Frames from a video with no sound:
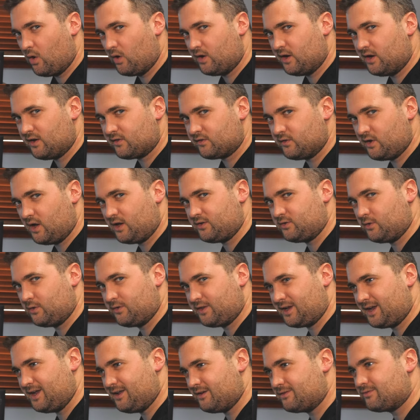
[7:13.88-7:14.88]
on it. It's, I don't
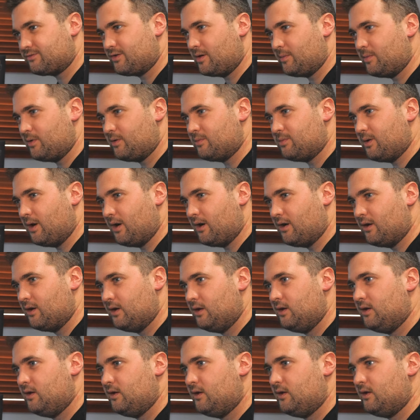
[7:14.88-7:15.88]
think it is rubber, but
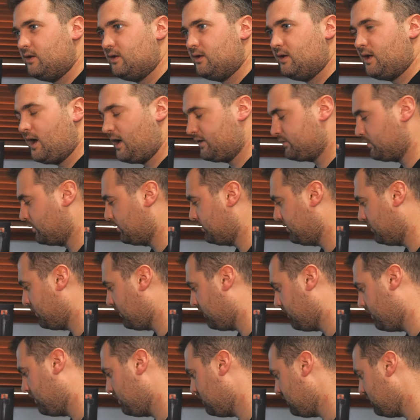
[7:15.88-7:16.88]
I don't know.